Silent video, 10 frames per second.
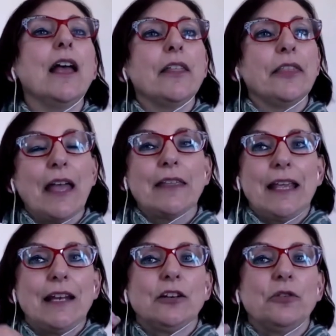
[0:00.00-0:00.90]
they
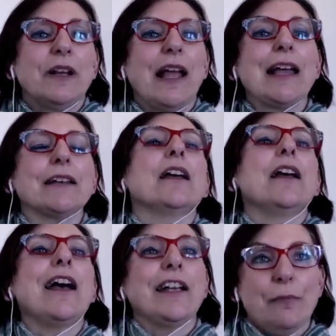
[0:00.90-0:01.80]
then create
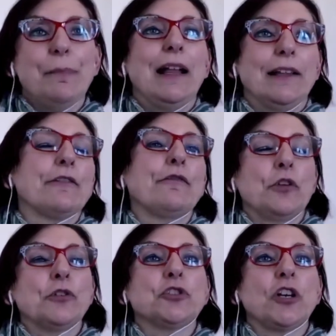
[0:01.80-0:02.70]
a compelling
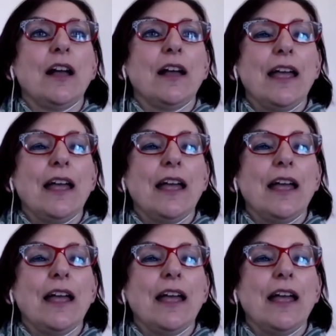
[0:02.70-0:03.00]
future